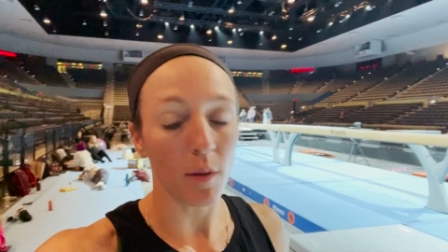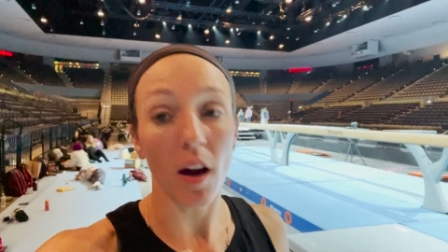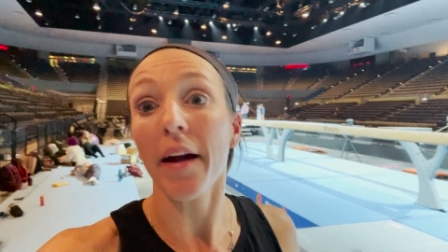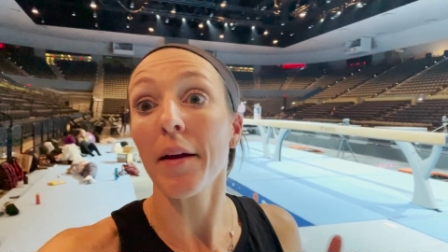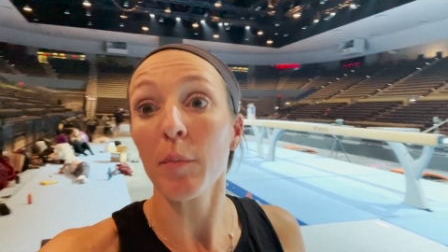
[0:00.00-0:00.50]

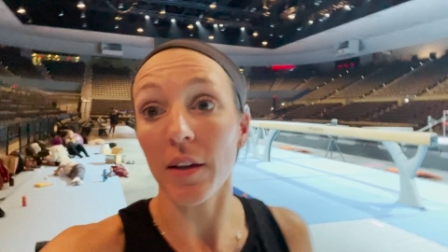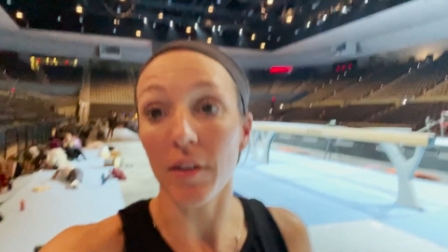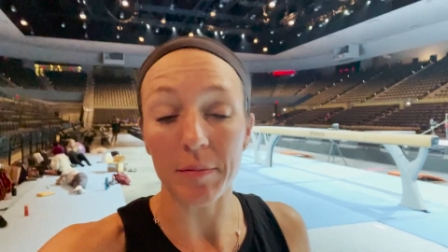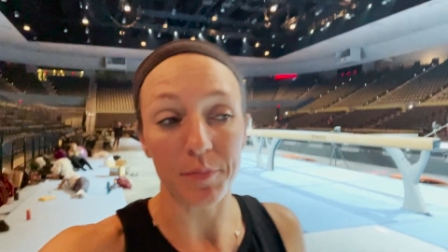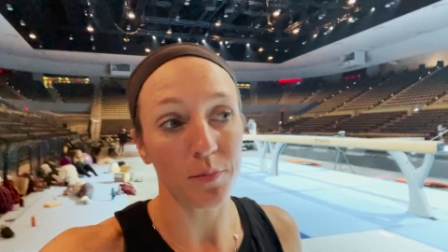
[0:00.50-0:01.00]
I am
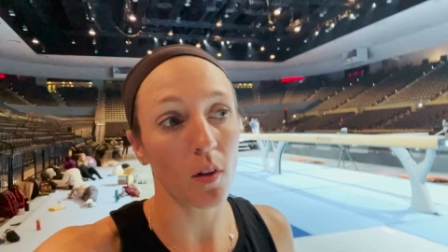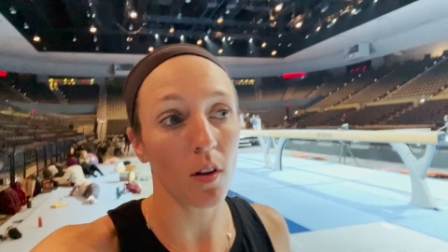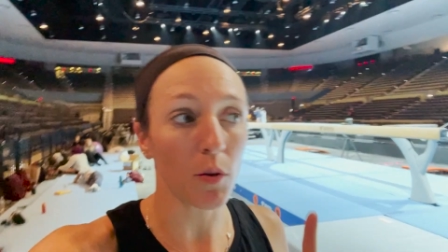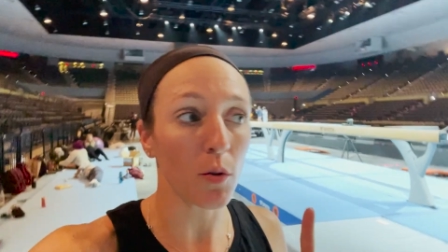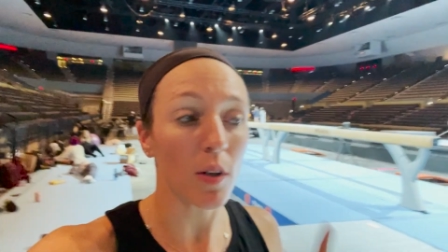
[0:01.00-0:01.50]
here
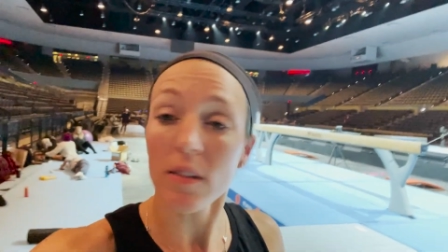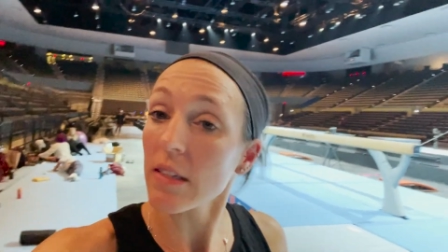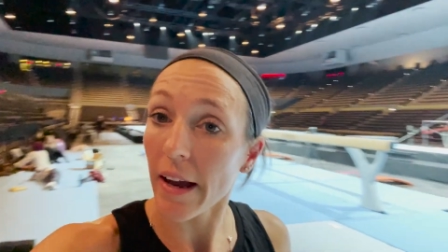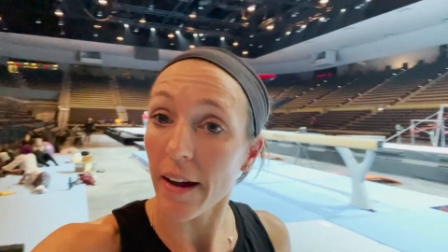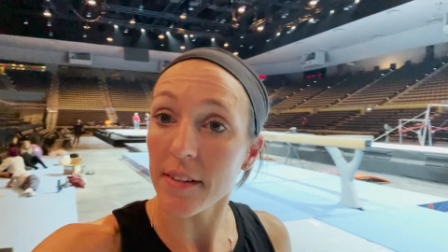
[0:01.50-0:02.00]
along with the rest of
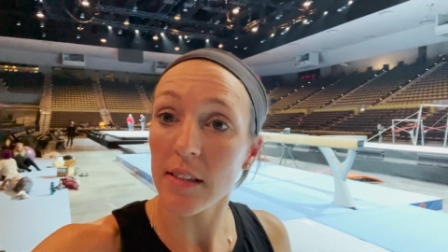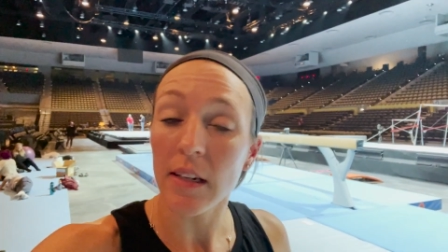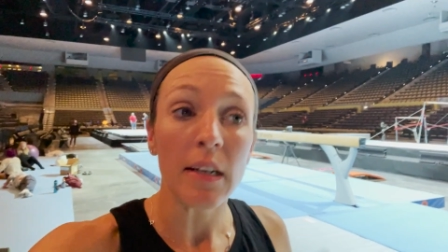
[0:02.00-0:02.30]
the cast.